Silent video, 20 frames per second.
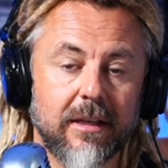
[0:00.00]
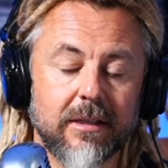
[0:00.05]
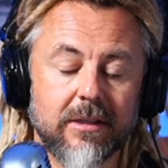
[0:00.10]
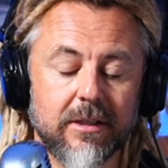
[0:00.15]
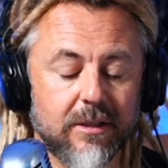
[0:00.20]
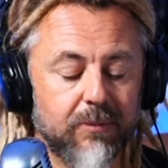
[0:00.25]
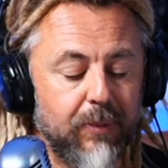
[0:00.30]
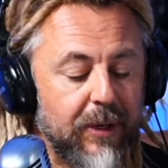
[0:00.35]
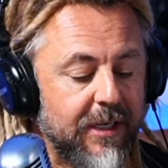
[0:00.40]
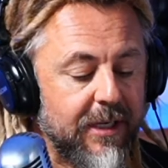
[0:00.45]
It's
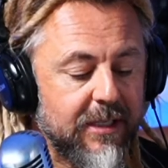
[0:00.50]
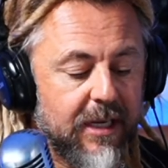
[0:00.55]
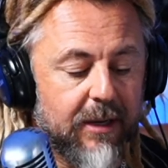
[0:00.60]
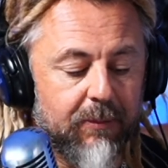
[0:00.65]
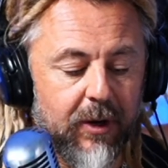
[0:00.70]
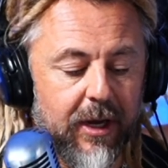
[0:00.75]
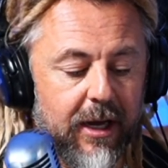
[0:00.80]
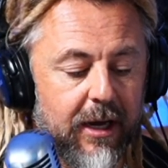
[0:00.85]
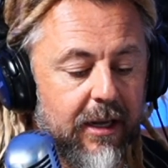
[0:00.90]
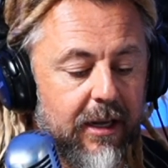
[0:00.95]
just spending time
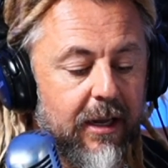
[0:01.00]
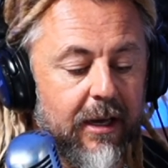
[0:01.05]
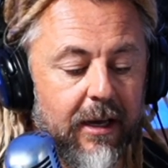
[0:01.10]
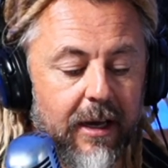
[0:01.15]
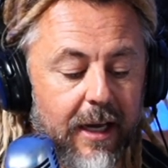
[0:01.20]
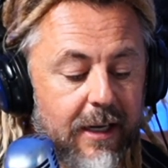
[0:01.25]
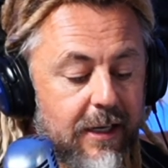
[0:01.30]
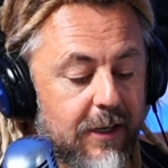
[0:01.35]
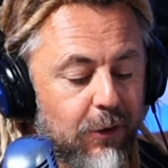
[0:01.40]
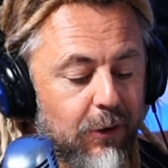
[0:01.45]
with God,
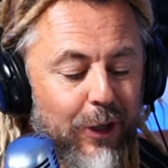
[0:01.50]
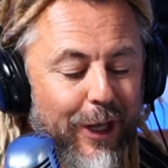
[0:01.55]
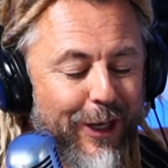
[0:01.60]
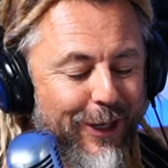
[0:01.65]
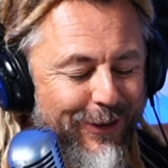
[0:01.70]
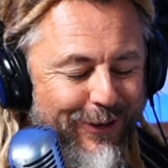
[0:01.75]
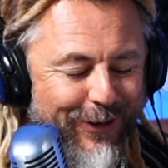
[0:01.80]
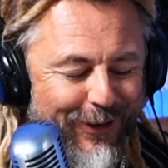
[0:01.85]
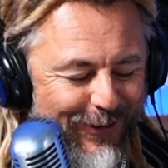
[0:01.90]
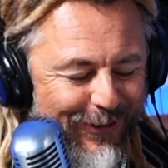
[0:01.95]
and he'll let
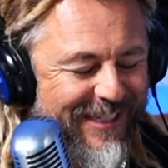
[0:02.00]
you know